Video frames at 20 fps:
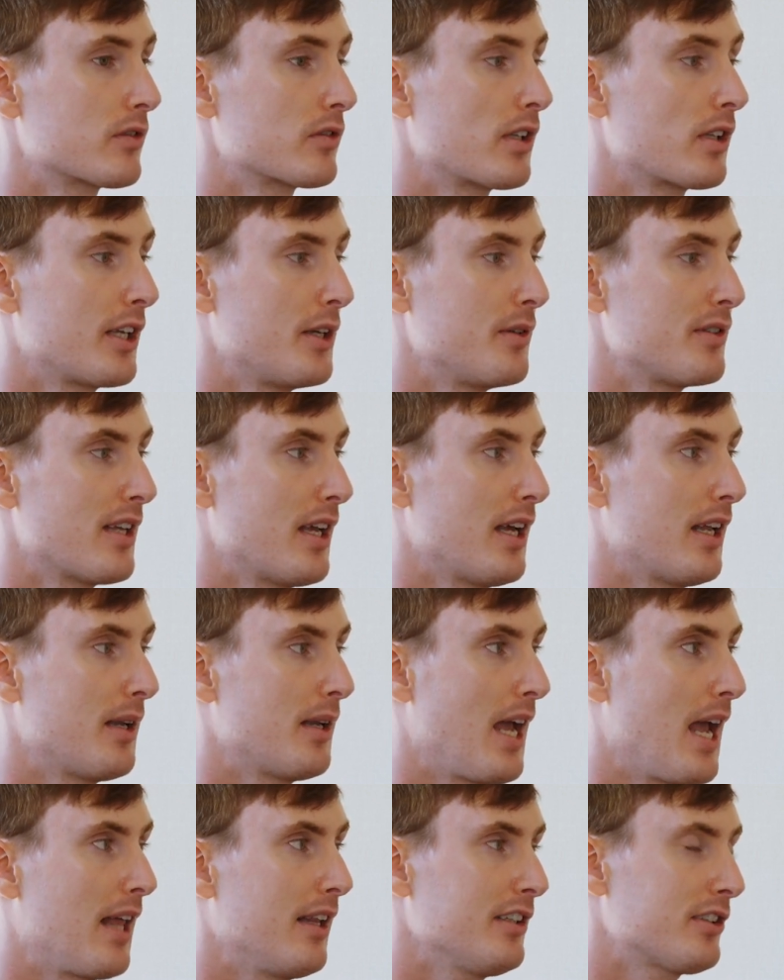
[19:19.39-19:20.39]
Like you said,
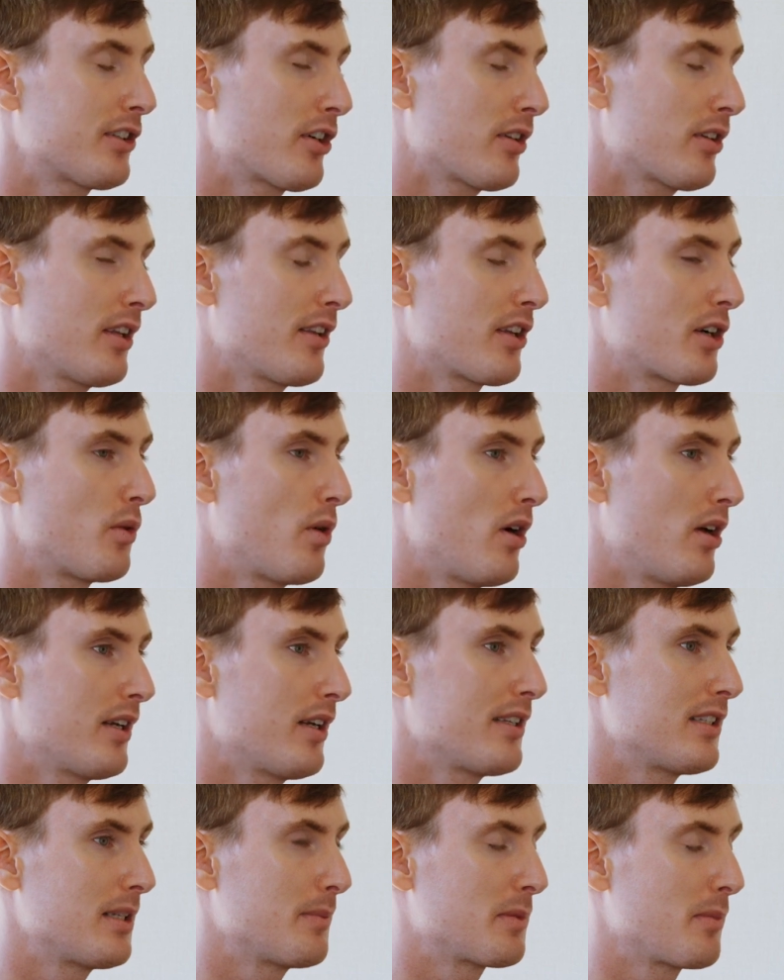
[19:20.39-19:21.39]
at least currently the
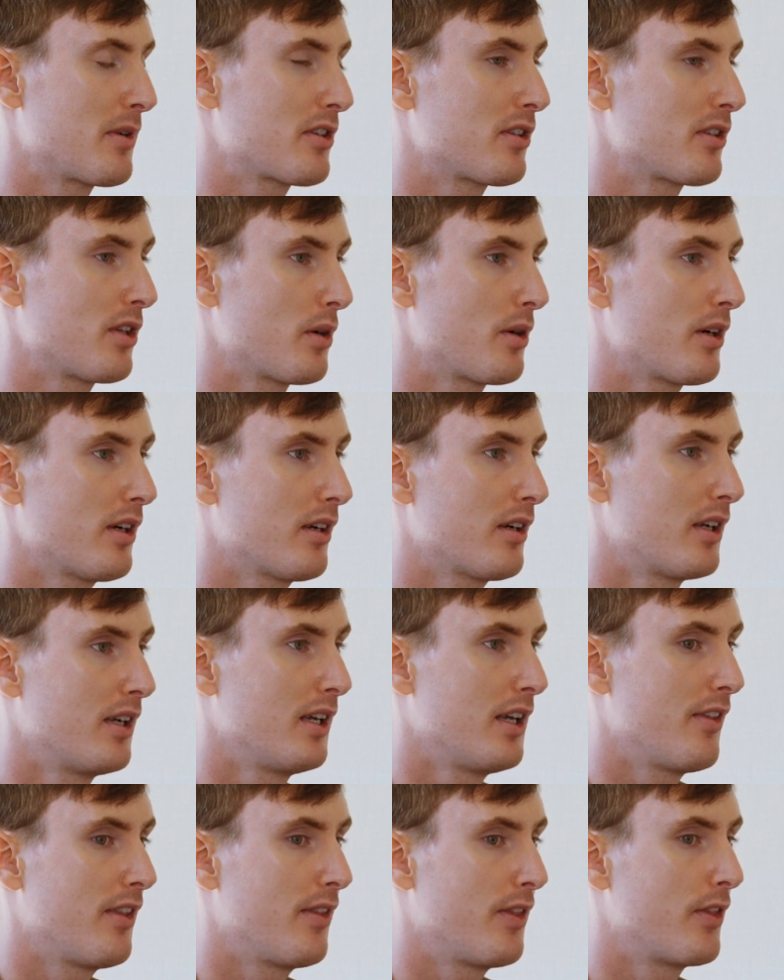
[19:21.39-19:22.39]
quality seems much lower
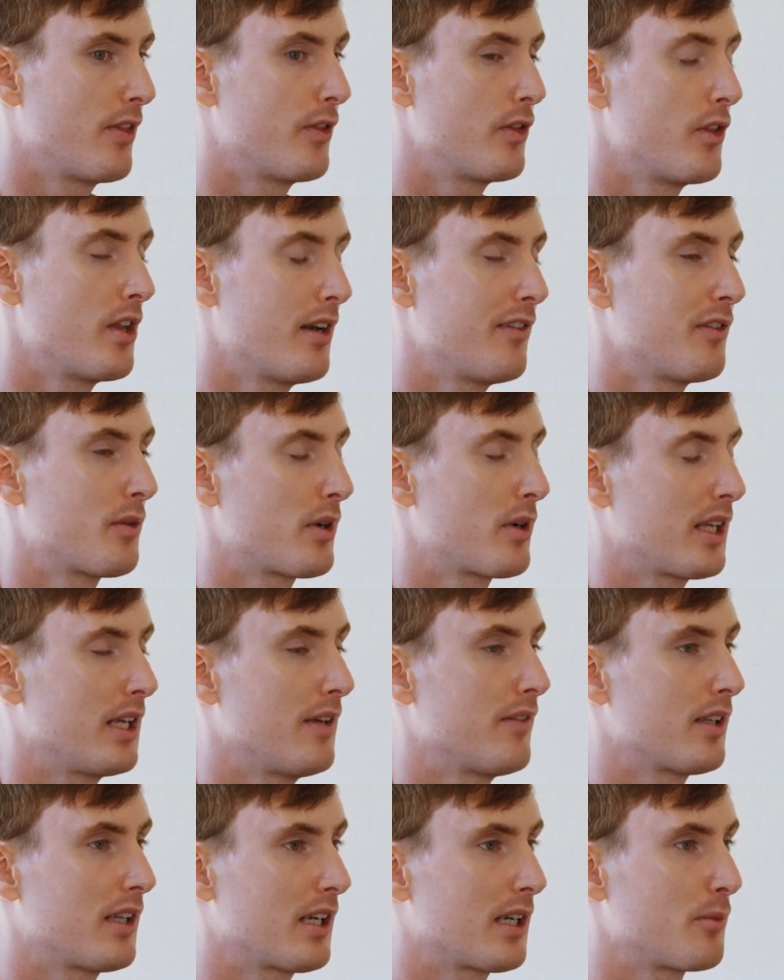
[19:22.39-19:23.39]
than if you were to
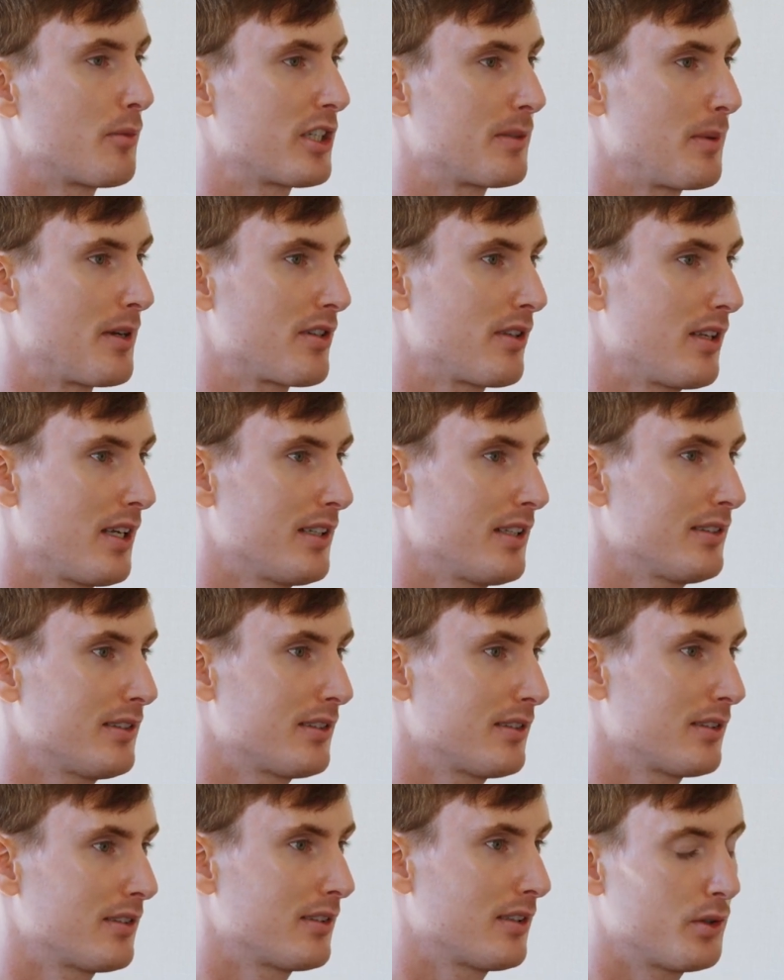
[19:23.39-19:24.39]
give it like a more
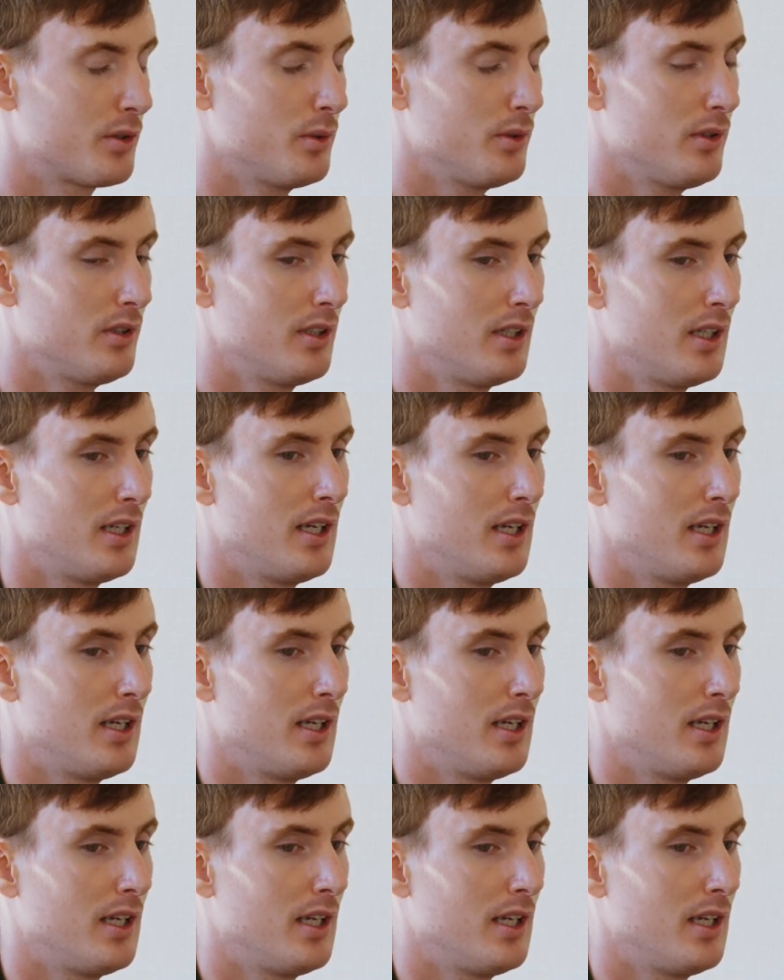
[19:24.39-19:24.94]
specialized tool.